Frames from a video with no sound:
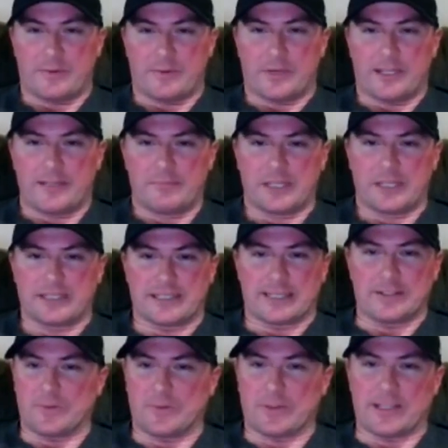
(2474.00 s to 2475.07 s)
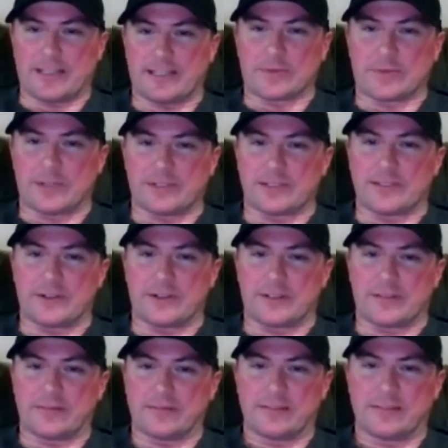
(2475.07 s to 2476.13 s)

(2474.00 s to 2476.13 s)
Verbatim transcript: in a way because I don't think that's where it started.